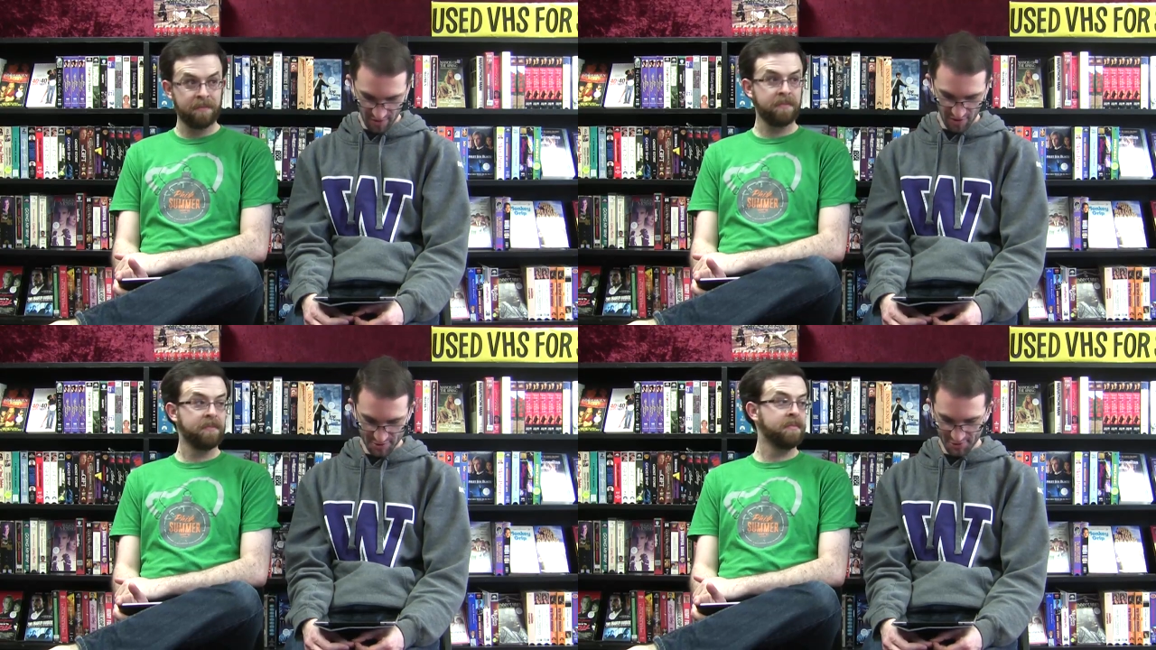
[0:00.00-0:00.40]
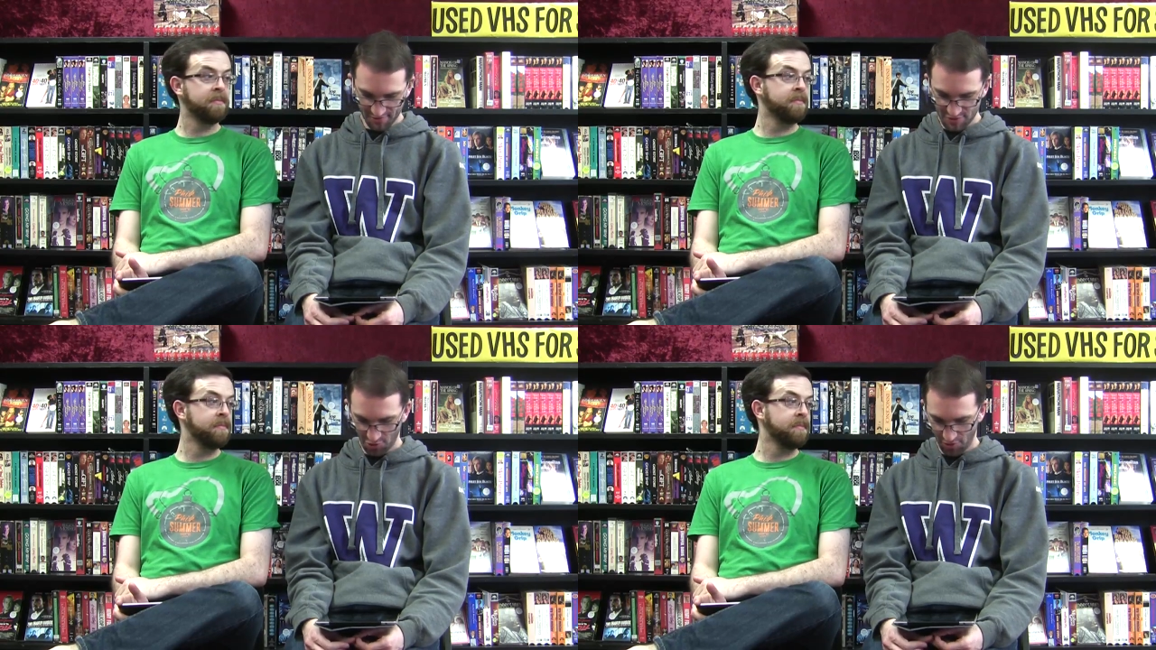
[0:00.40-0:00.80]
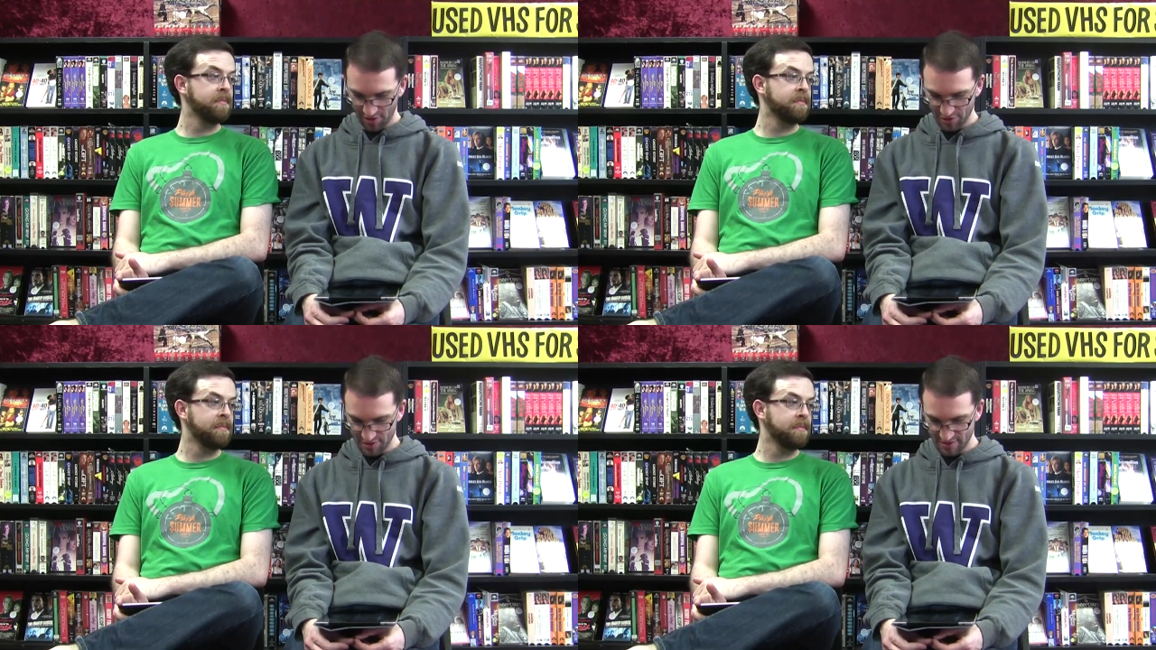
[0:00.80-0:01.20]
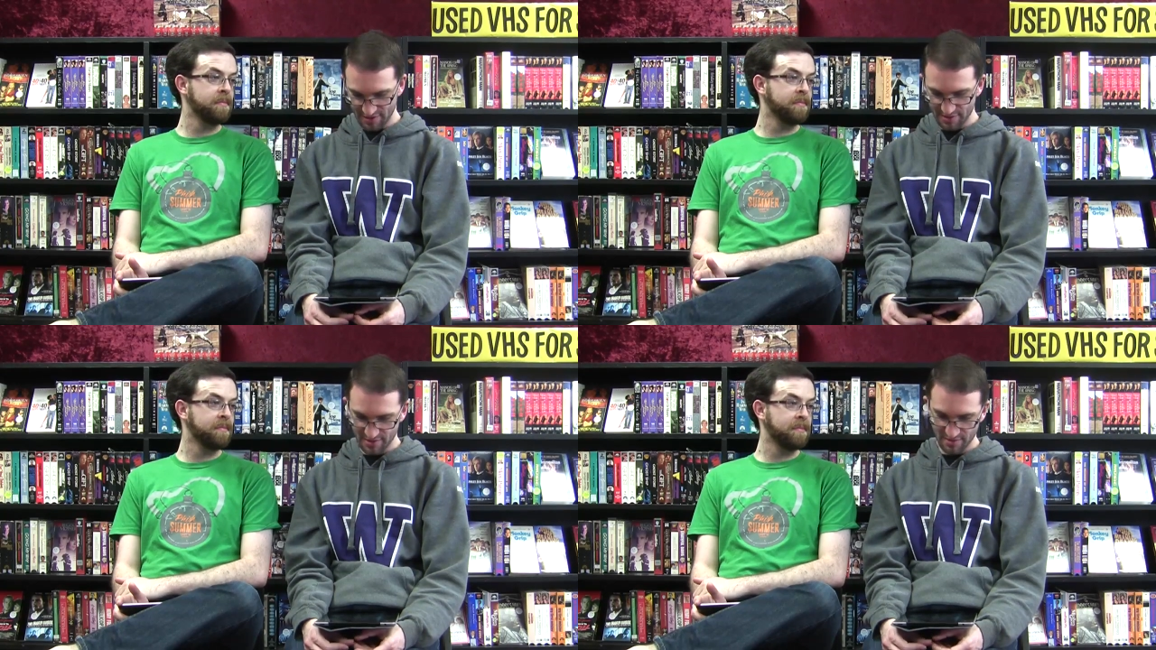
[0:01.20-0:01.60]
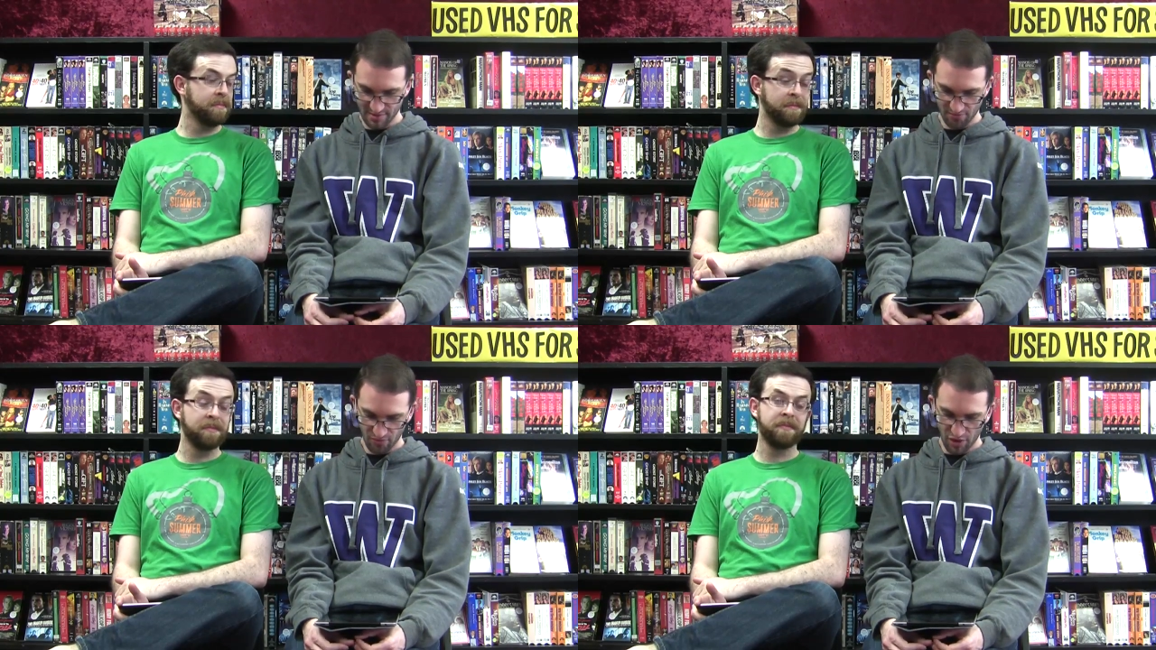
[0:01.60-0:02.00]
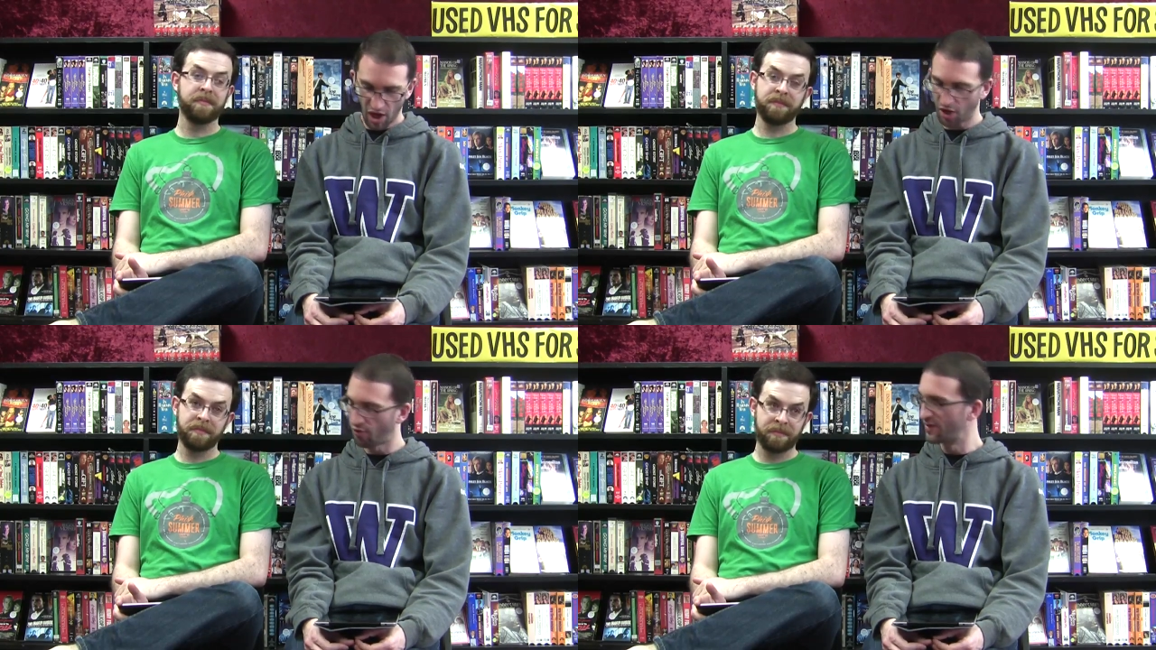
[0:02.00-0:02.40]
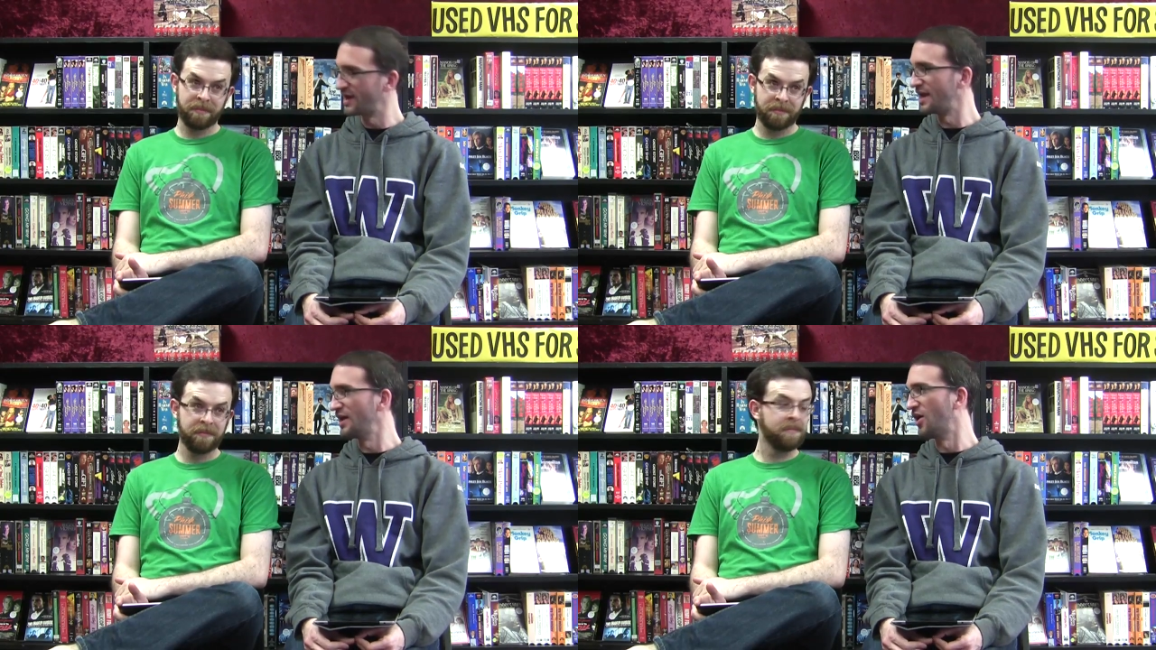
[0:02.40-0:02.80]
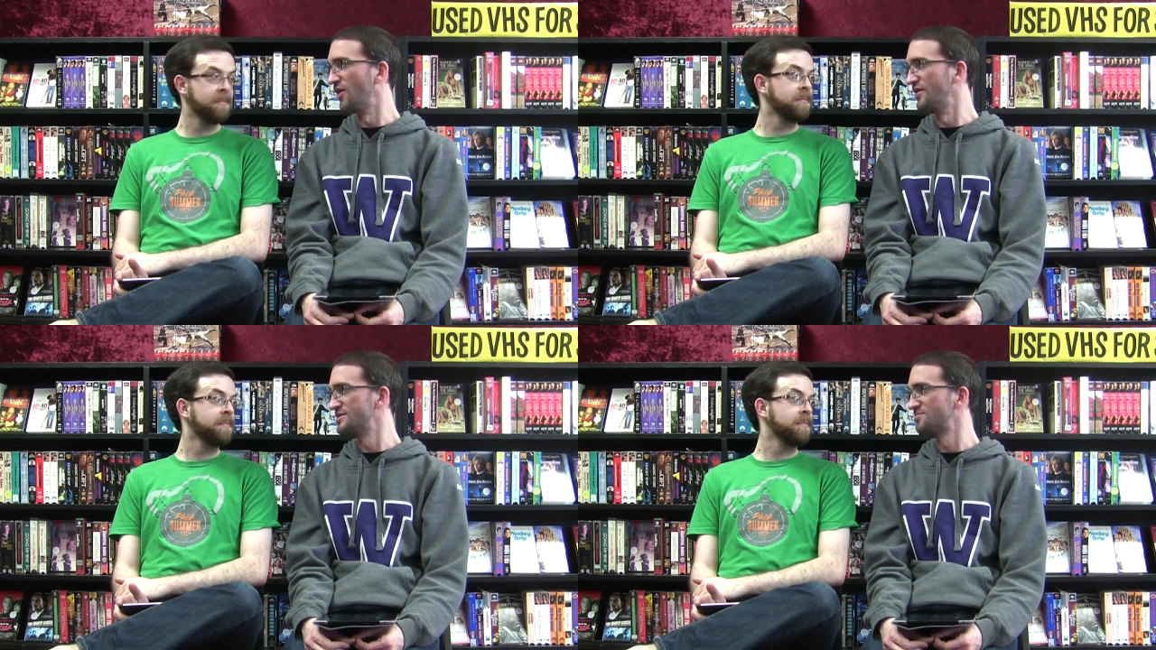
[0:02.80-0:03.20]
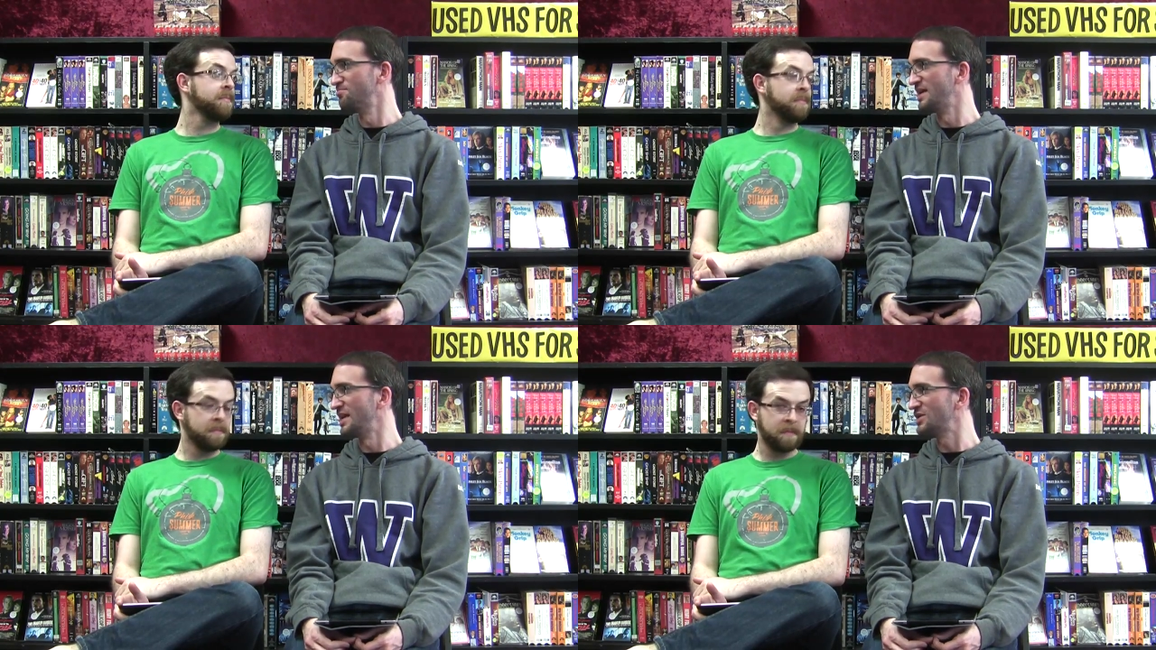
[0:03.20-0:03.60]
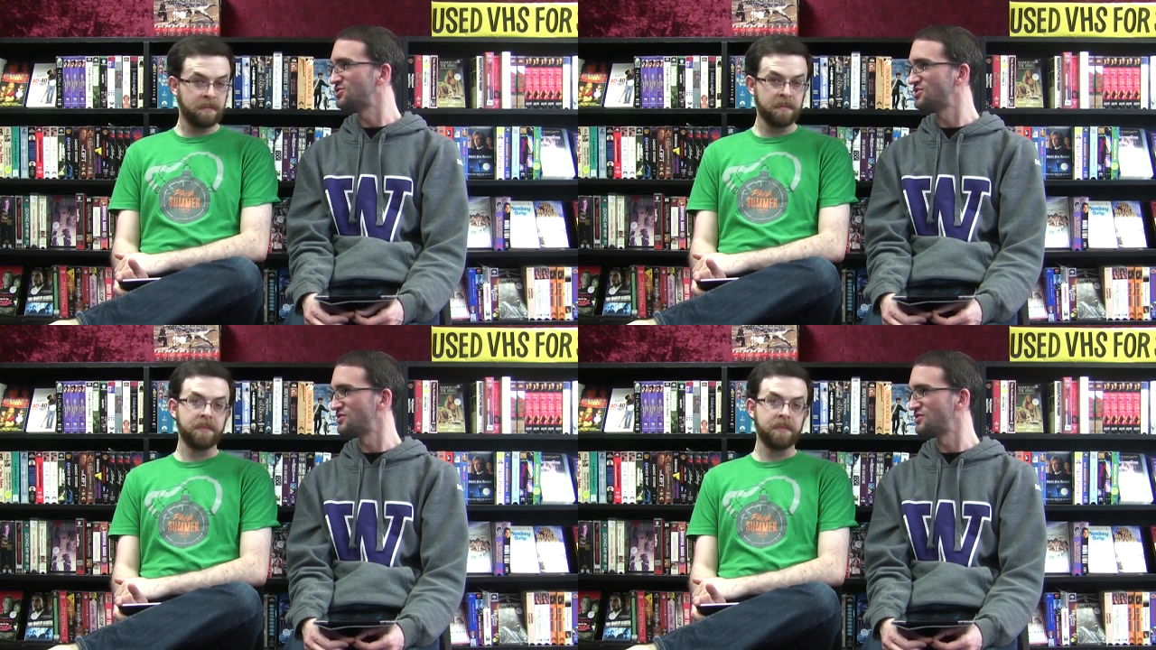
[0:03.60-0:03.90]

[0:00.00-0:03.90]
Speaker 1: you know, sort of joins this colony on this beach